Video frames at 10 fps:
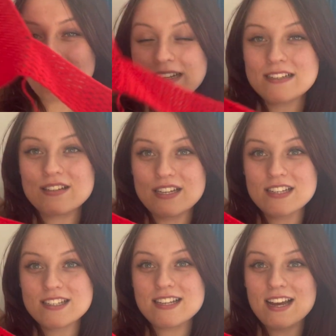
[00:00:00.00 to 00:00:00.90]
It is
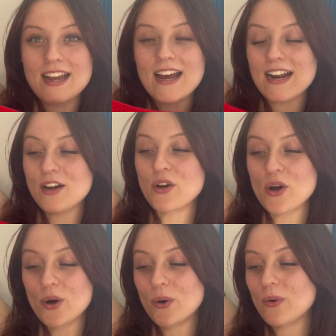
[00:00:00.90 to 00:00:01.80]
Thursday and I
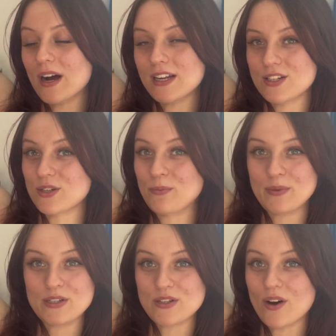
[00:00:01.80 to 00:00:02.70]
know I should be
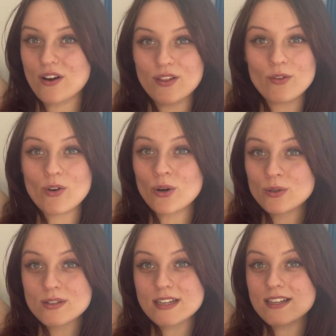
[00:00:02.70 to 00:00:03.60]
starting the
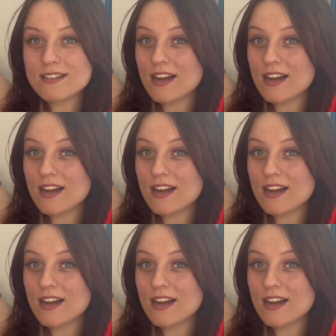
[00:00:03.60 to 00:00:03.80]
roses.